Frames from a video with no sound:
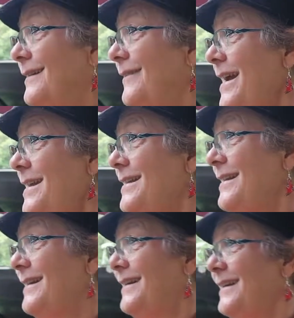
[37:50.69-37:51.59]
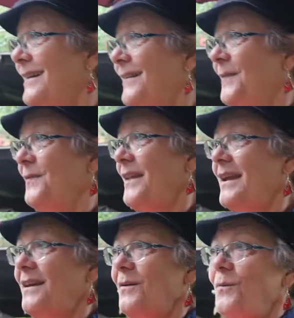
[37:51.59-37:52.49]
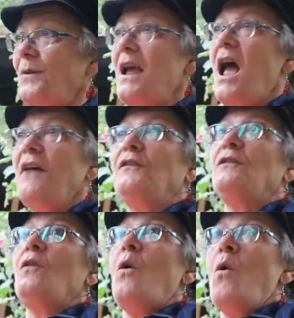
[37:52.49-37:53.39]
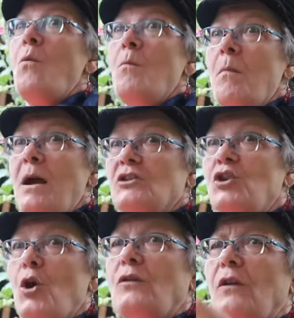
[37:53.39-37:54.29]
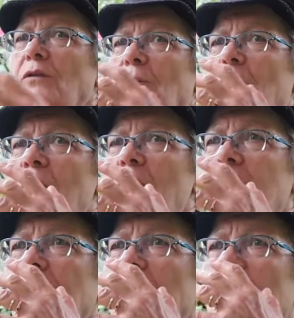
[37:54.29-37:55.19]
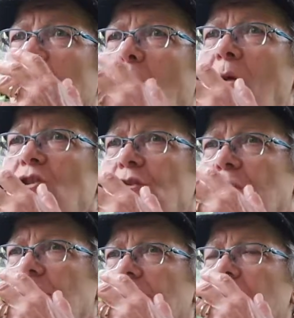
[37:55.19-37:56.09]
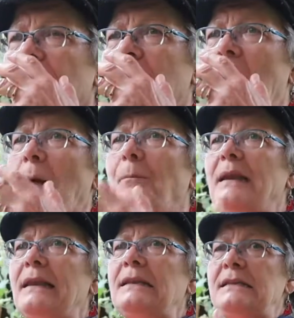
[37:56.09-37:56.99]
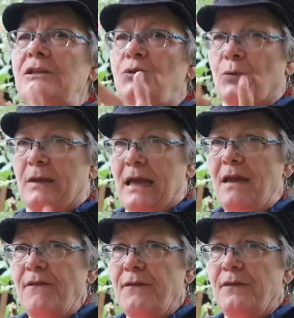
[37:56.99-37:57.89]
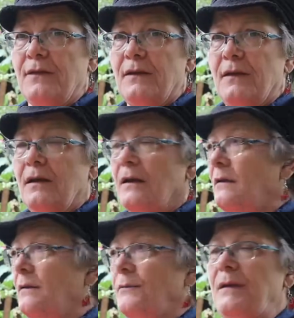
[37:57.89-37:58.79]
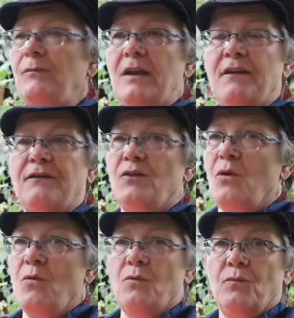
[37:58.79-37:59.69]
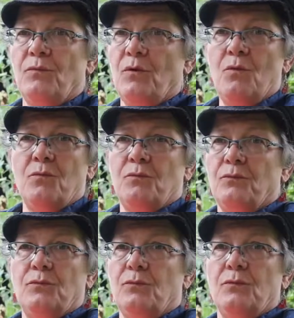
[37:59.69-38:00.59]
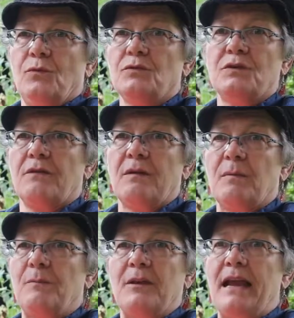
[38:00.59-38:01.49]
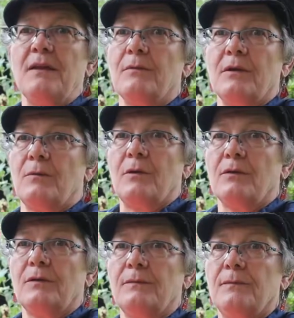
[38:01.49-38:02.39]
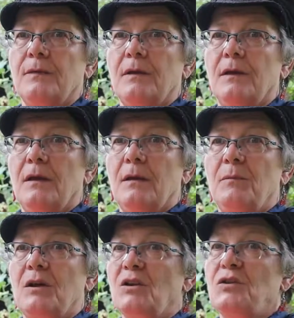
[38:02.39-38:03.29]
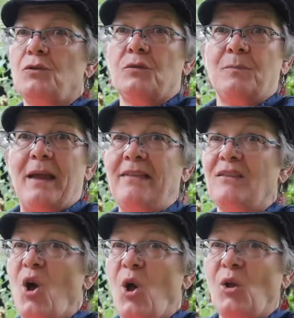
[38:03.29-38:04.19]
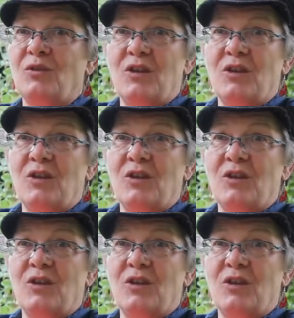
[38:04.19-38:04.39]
right? We have so much, the world has so much ability to give. We would have no starving people anywhere in the world, because you could plant the whole